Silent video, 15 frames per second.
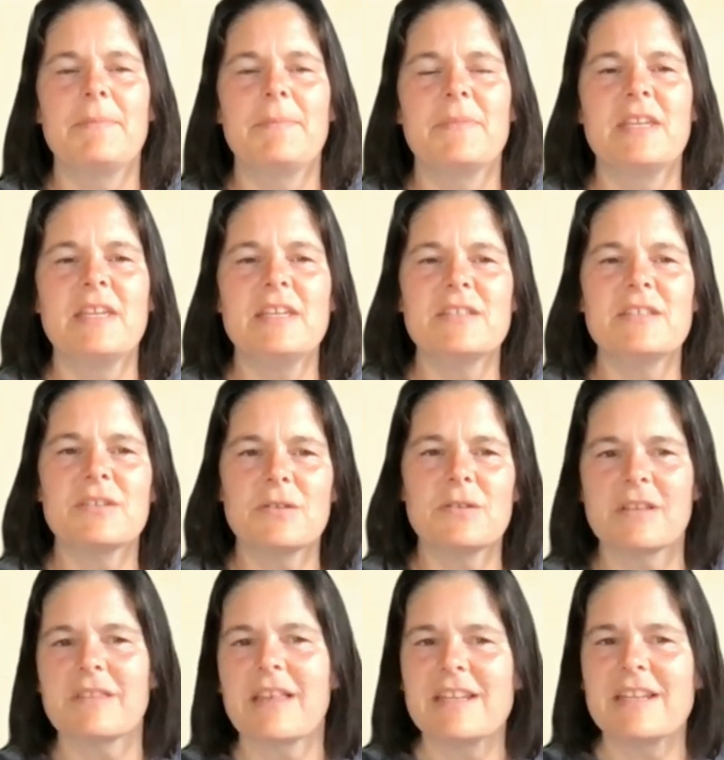these are
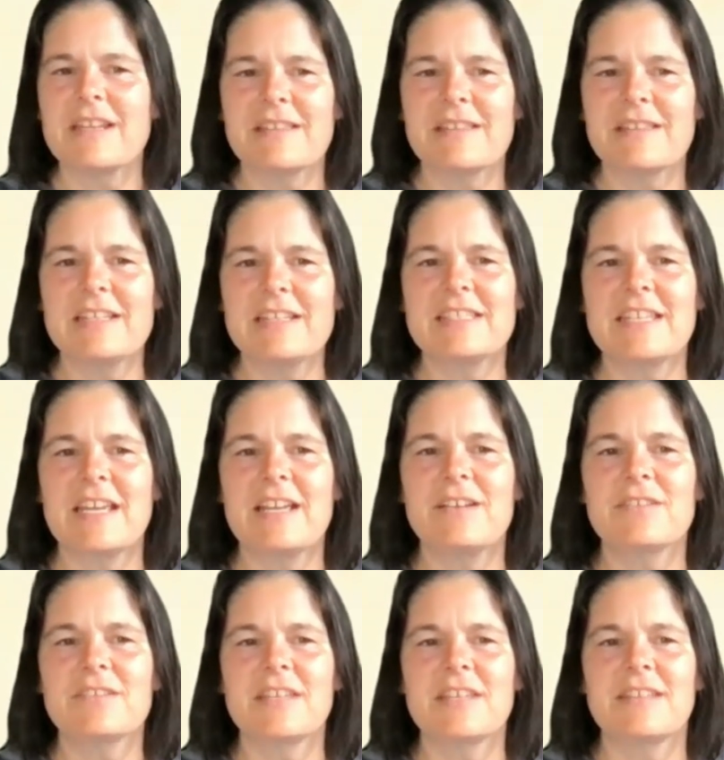the latest sales
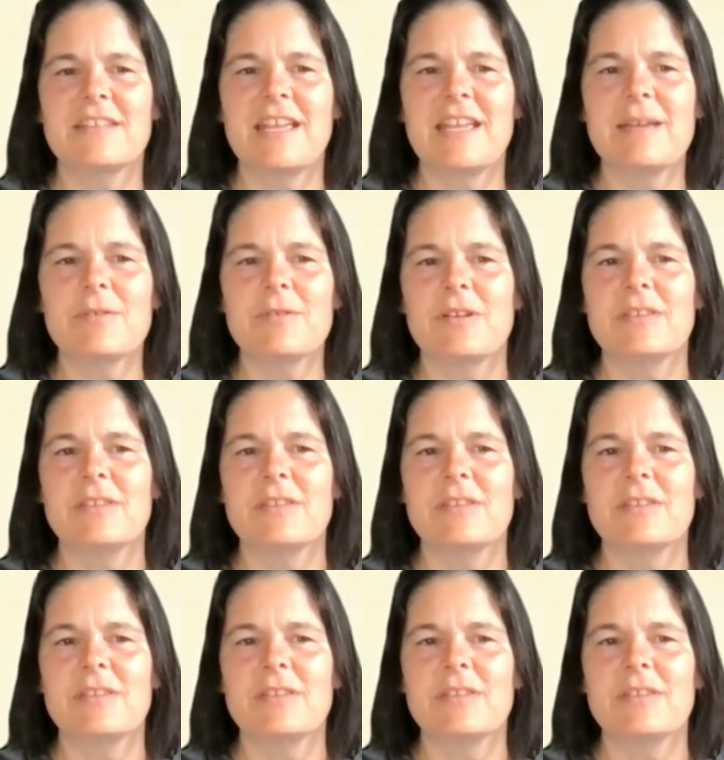in the neighborhood.